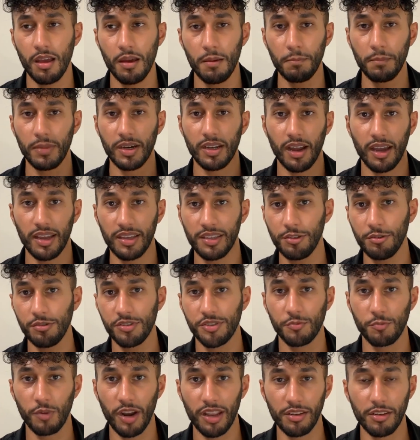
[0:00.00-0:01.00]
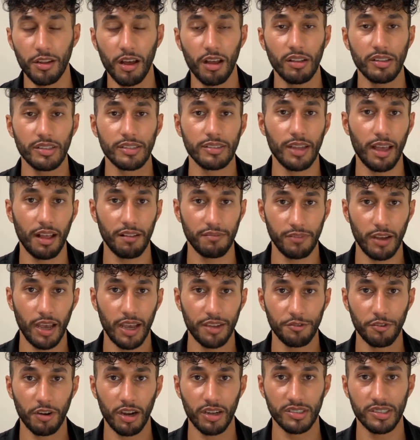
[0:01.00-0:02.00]
But I use retinol and alpha
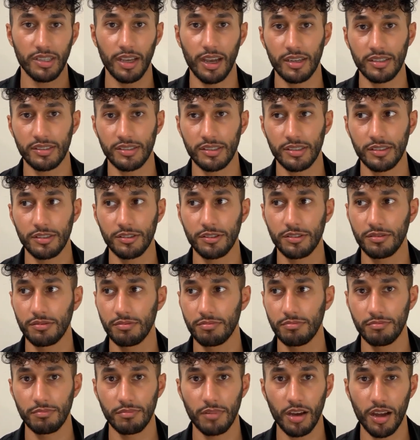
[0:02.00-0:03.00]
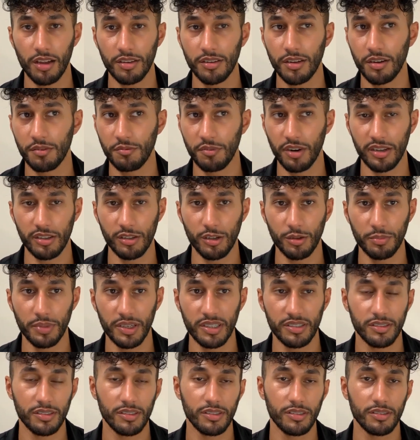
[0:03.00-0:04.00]
hydroxy acids on a regular
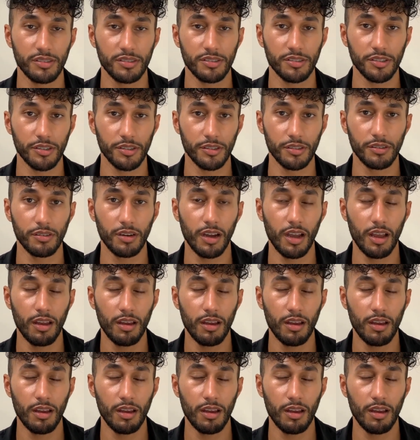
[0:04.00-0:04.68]
basis, so